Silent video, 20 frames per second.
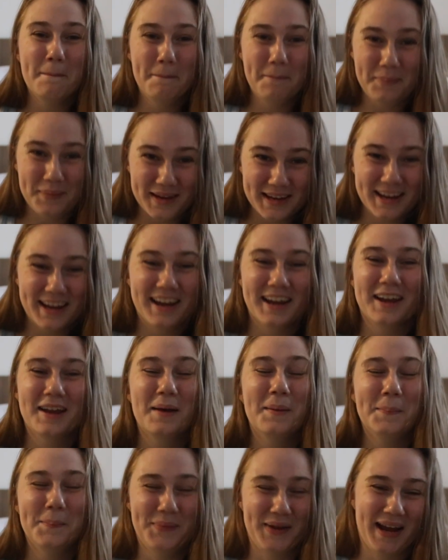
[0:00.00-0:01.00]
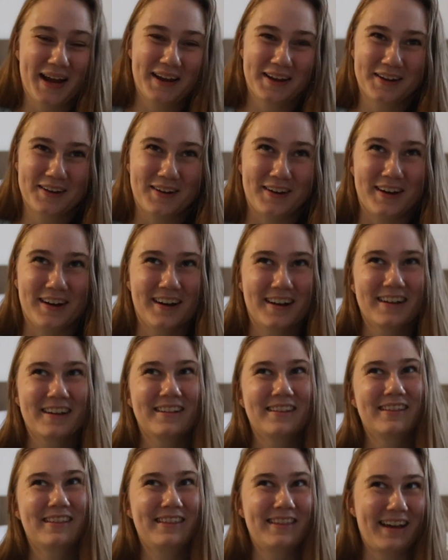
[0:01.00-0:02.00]
being Bangkok.
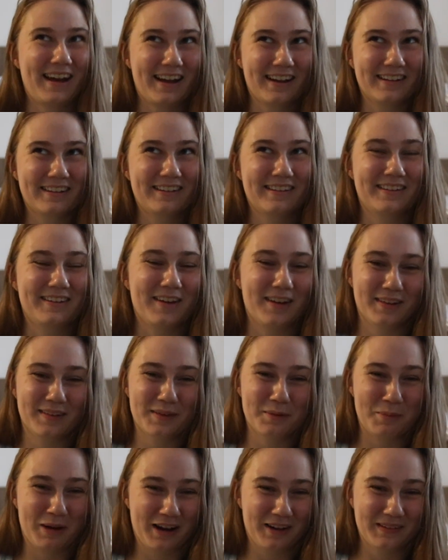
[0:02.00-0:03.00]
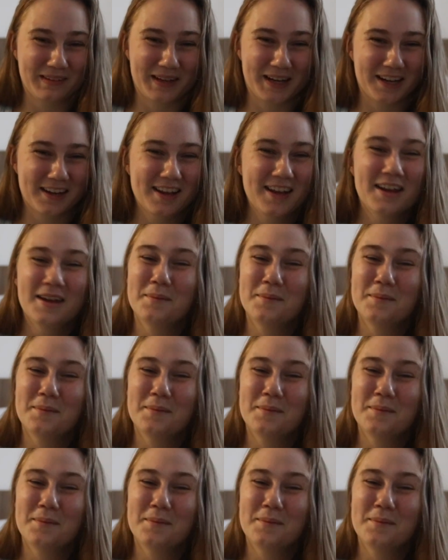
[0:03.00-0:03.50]
That's not surprising.